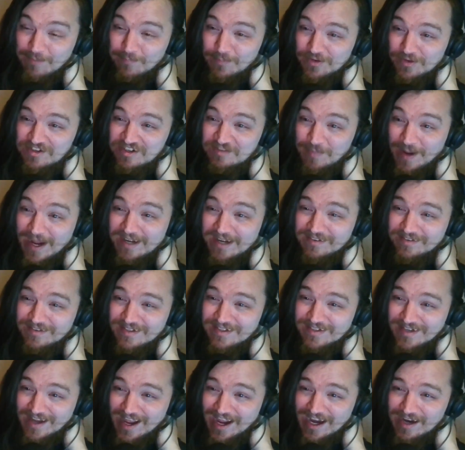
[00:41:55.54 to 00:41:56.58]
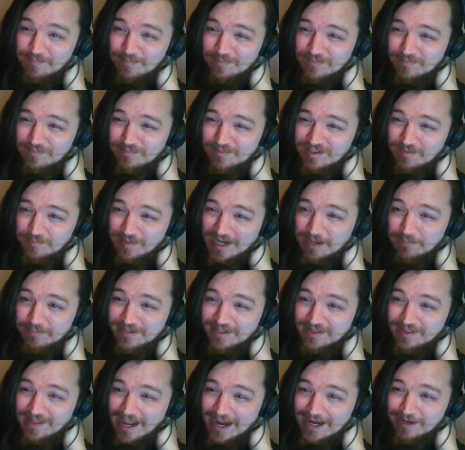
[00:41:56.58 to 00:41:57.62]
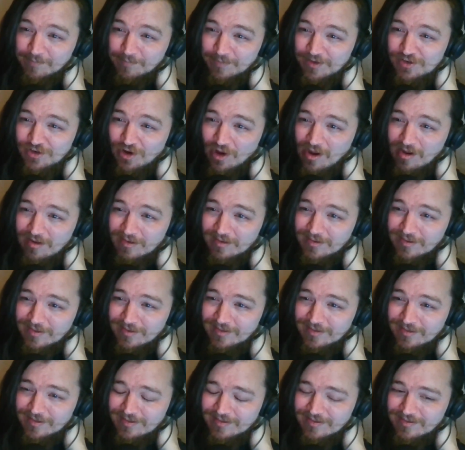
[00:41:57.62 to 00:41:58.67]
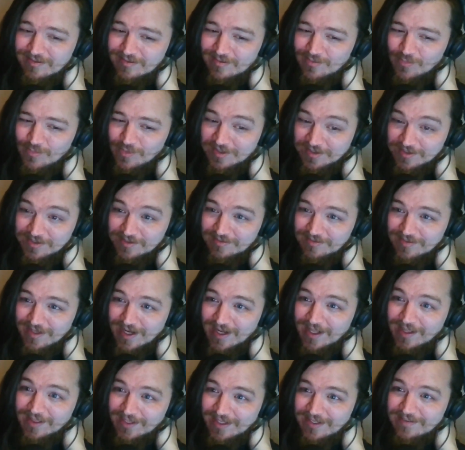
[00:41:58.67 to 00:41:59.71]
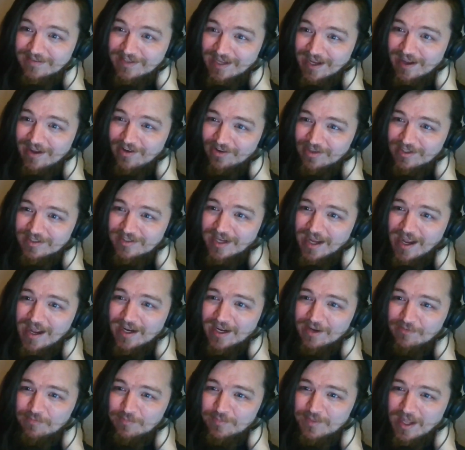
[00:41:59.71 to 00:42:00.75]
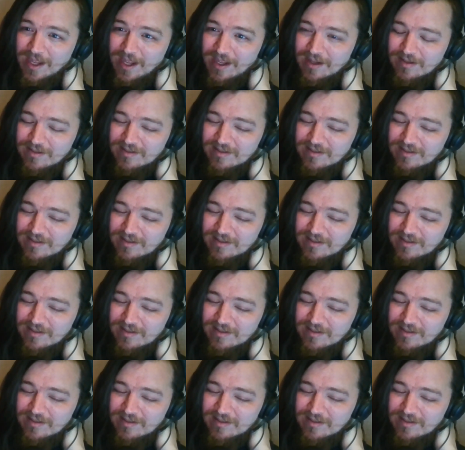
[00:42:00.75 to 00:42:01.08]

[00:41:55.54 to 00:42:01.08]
much space and time to be able to line up the shot, would at least get it on target from there.